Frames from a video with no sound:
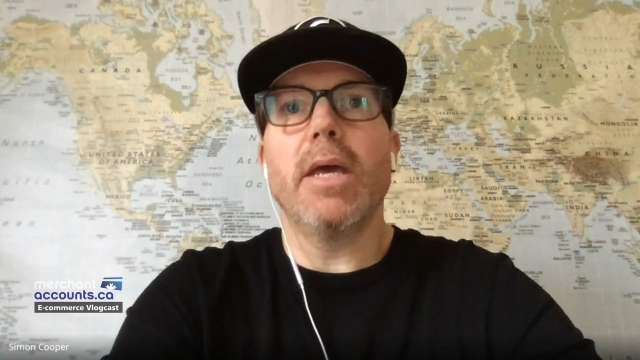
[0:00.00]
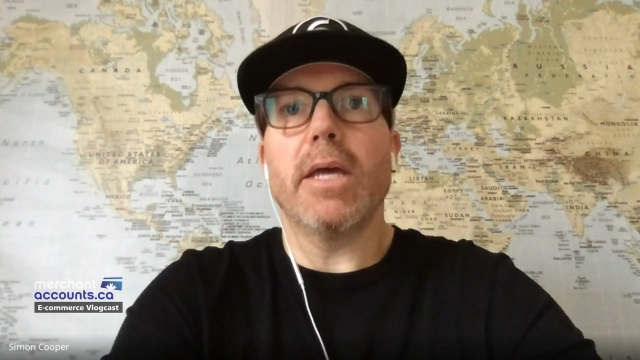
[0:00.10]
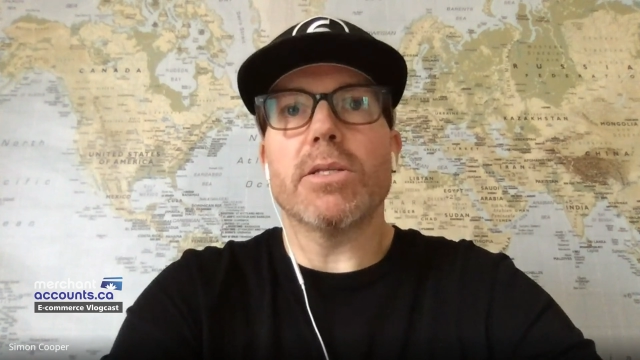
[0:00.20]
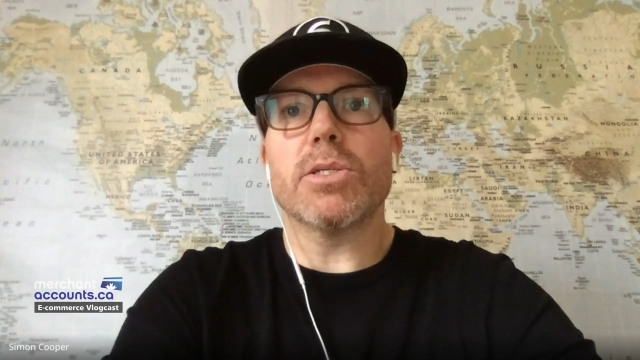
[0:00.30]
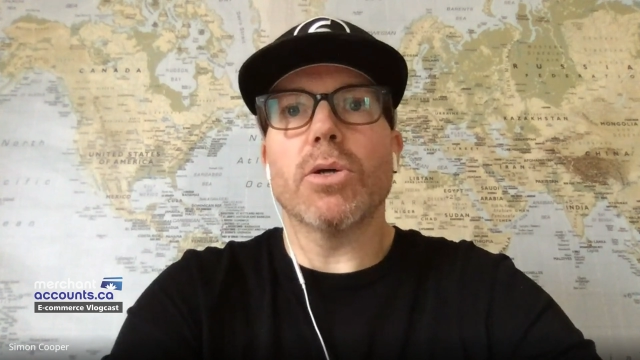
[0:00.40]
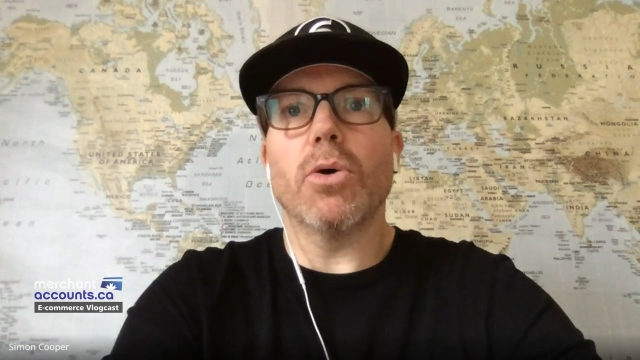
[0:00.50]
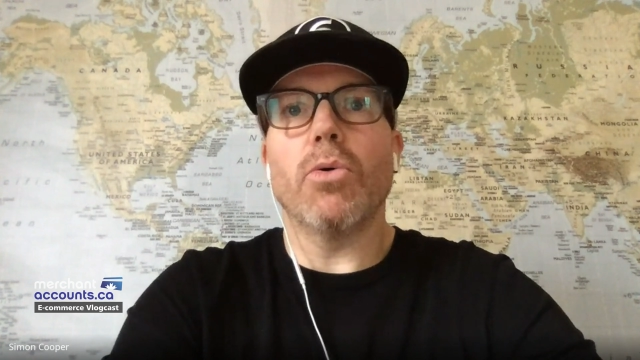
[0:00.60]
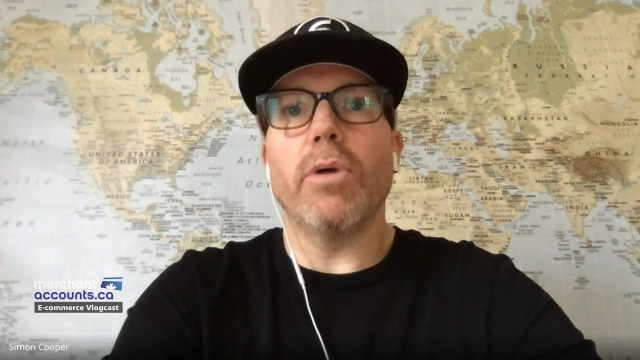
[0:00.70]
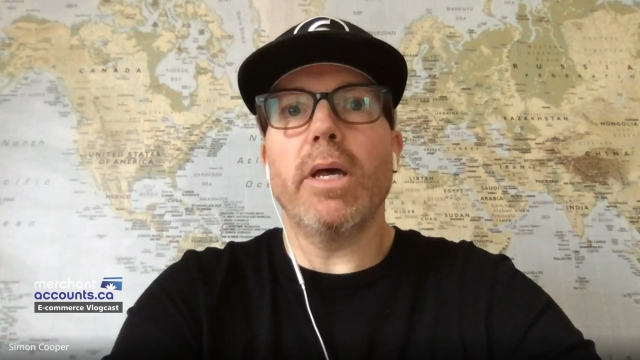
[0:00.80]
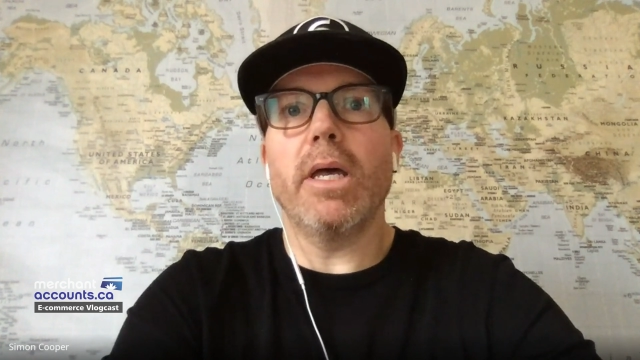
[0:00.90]
And
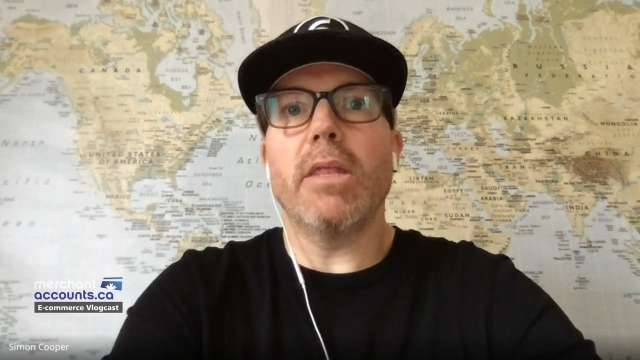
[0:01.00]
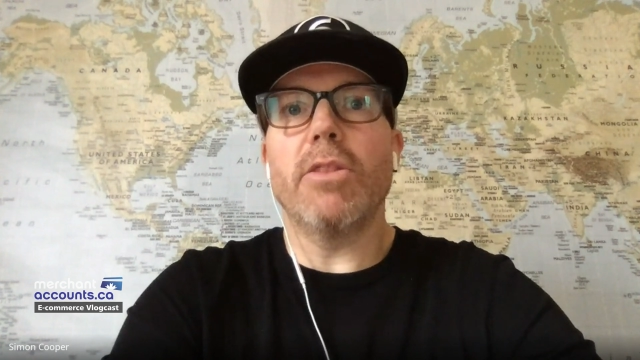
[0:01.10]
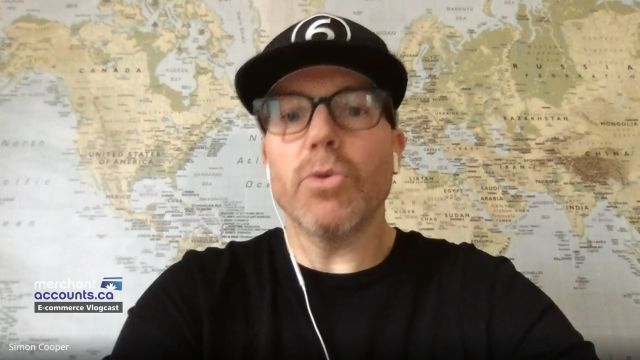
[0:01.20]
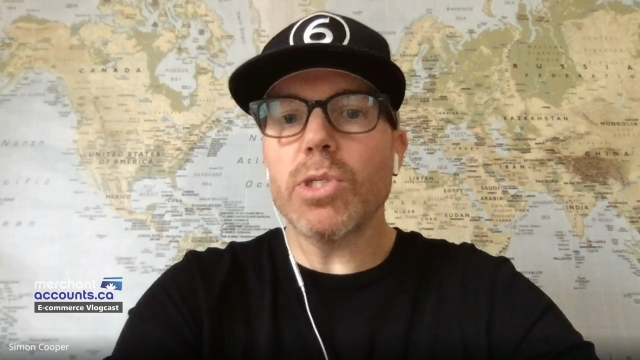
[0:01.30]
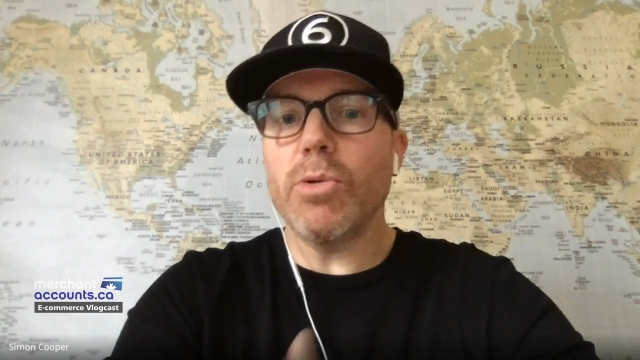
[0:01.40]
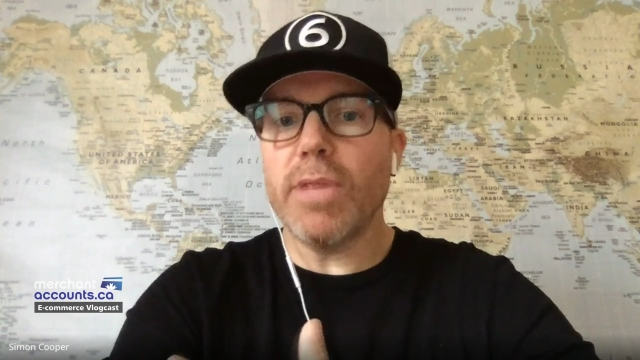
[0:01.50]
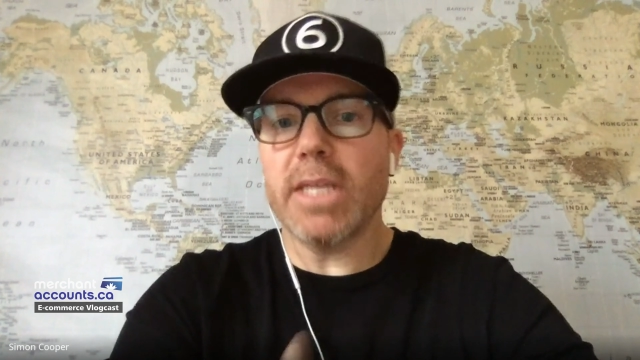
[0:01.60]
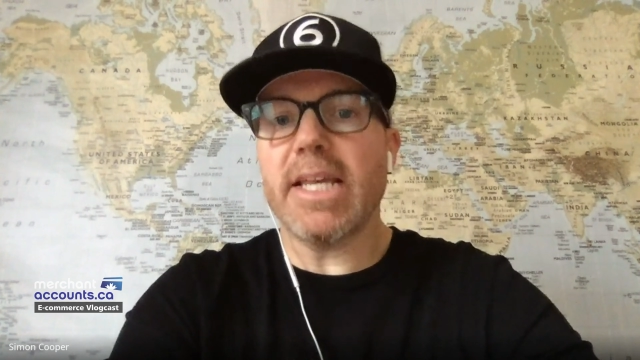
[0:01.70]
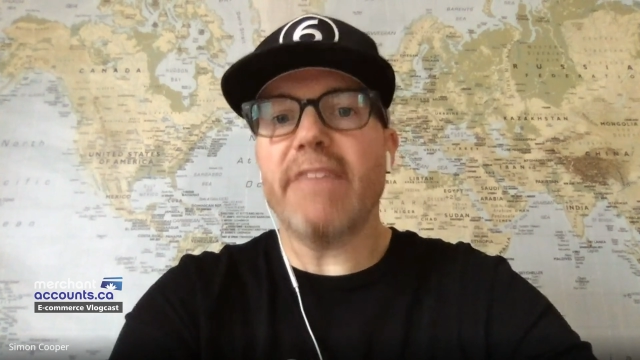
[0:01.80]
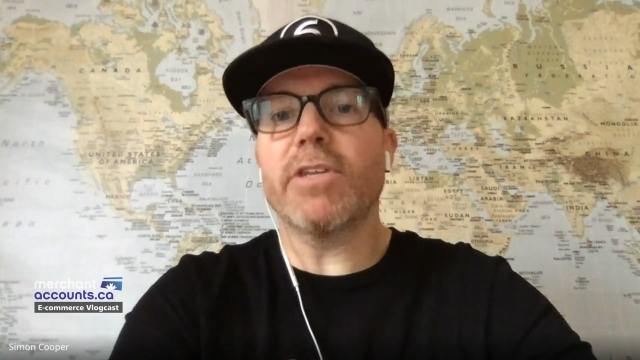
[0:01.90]
so those two
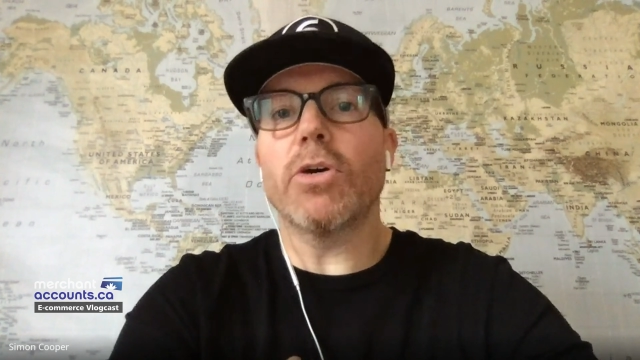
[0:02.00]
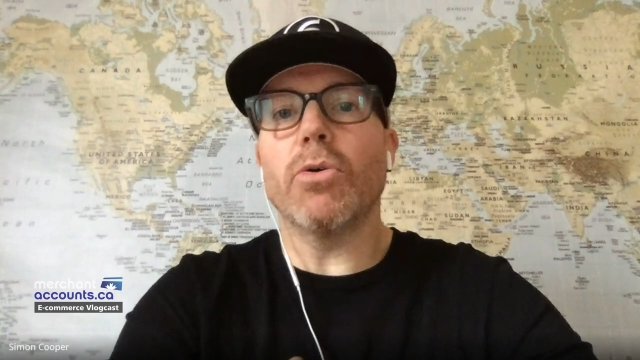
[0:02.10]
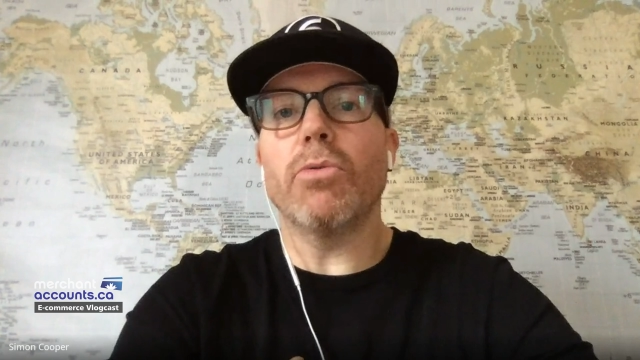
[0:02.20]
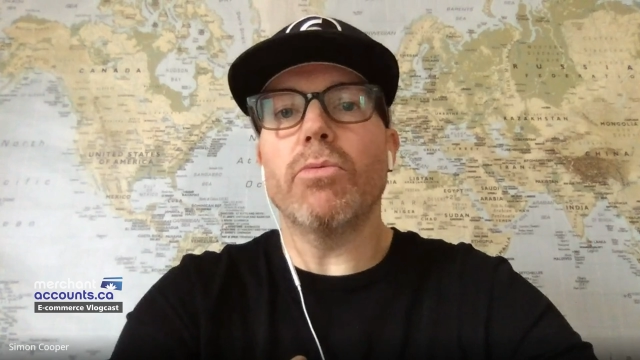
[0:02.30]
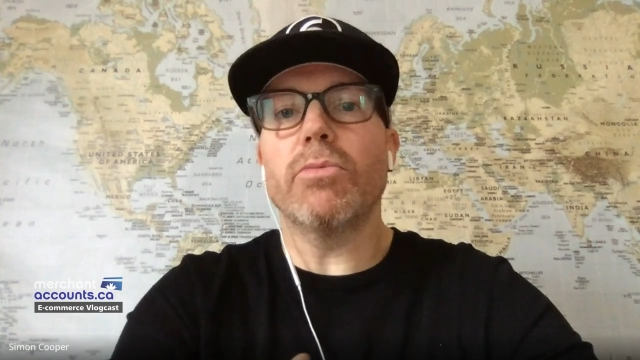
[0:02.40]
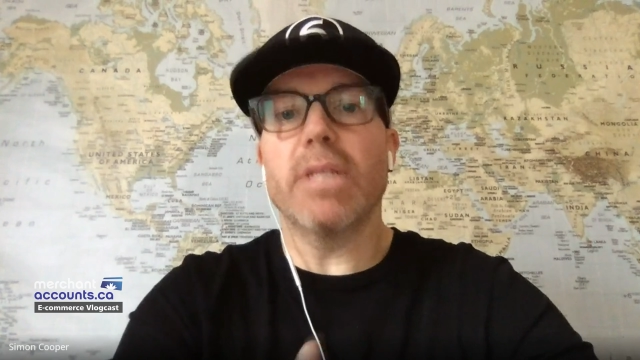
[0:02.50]
things have to go